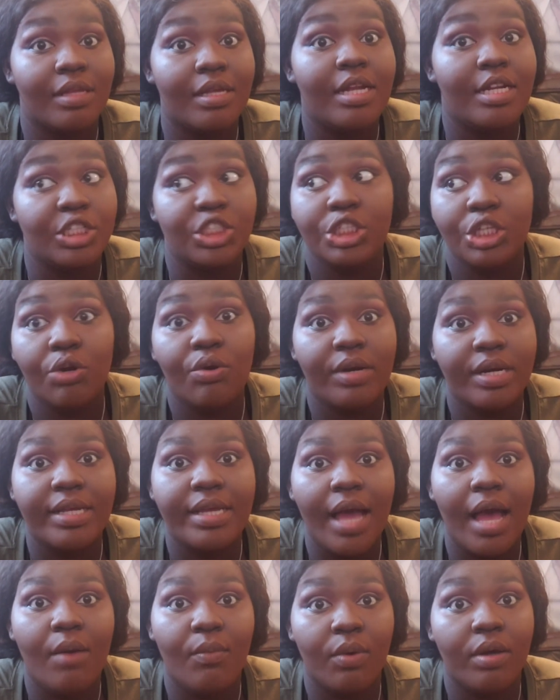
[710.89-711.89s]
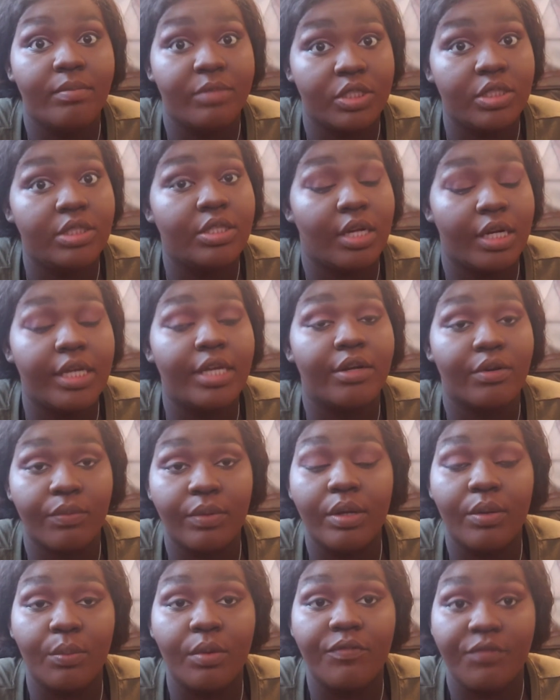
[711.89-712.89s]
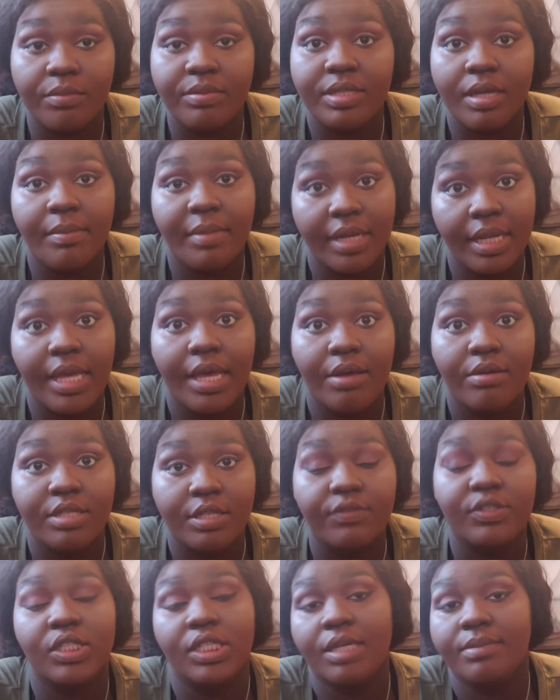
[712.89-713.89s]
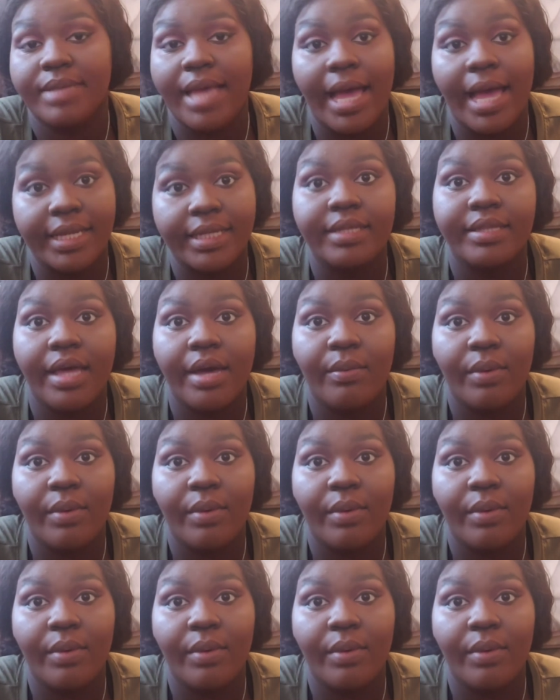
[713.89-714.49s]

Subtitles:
And she already got one, but she's going to get a real one from somebody else if she keeps acting that